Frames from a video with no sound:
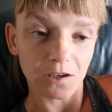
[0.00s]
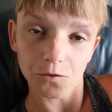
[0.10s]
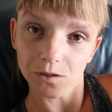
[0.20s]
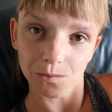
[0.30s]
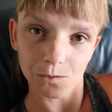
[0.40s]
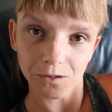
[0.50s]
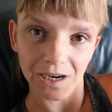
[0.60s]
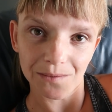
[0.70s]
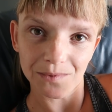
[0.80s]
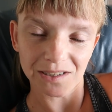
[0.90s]
new
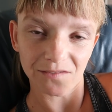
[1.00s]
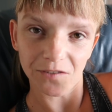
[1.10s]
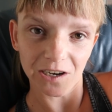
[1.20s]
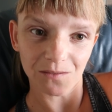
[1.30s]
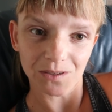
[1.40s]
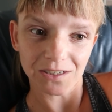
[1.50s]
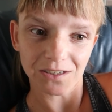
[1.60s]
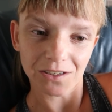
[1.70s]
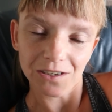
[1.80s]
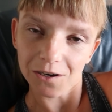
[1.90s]
subscribers and followers